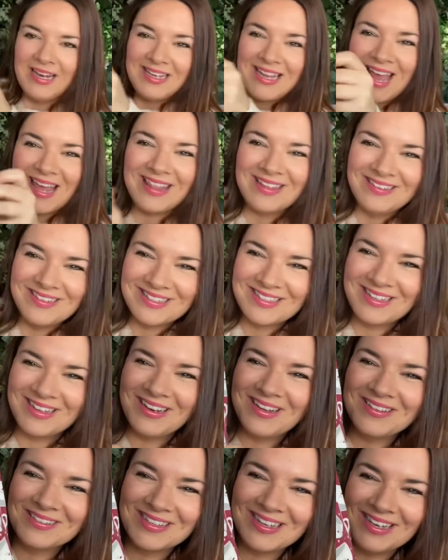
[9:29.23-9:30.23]
yeah, they've just got
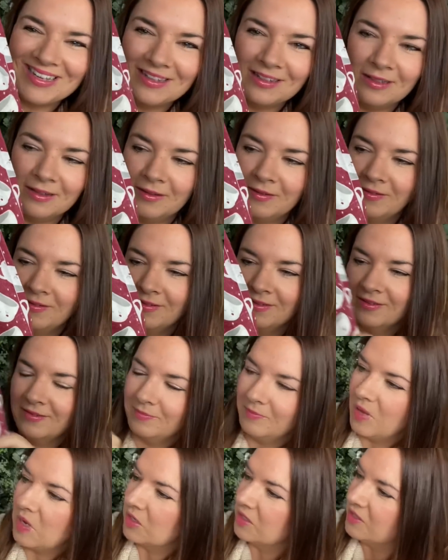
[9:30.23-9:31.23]
loads of little
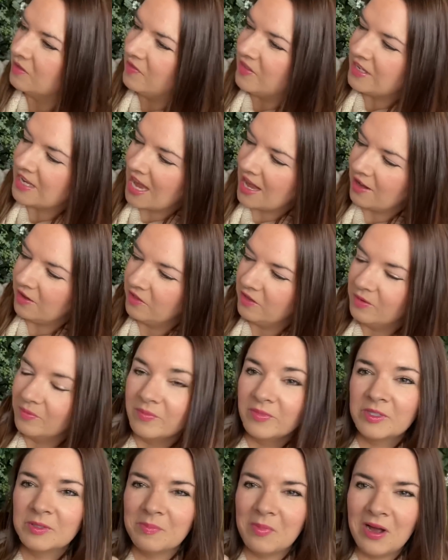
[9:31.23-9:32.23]
mugs of the day on them,
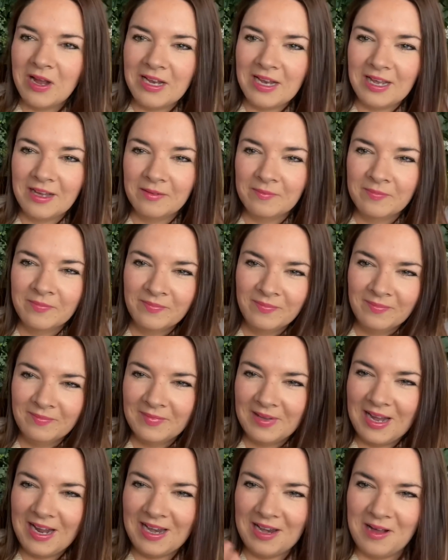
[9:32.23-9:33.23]
smiling.
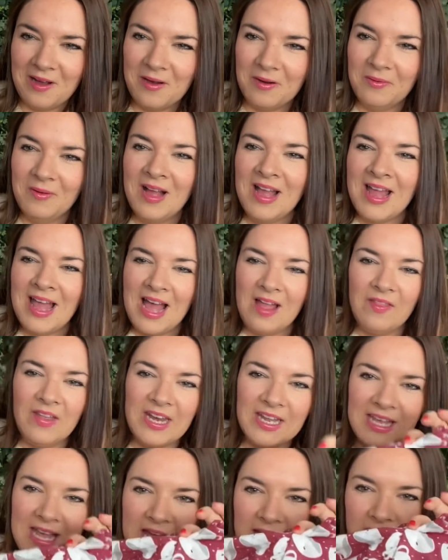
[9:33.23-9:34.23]
Hello. And then
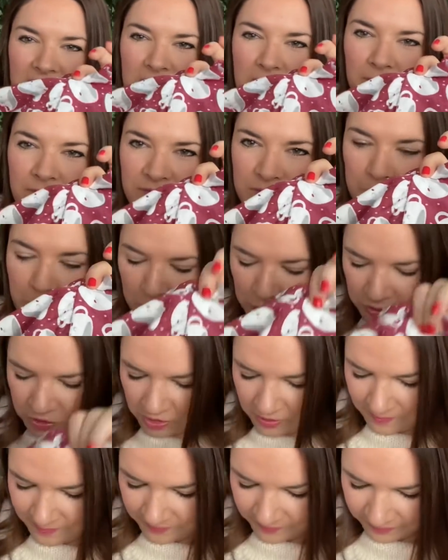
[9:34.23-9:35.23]
again, cuffed
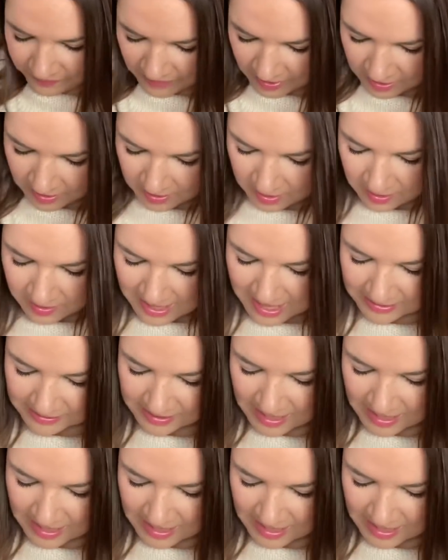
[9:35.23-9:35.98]
bottom. That's the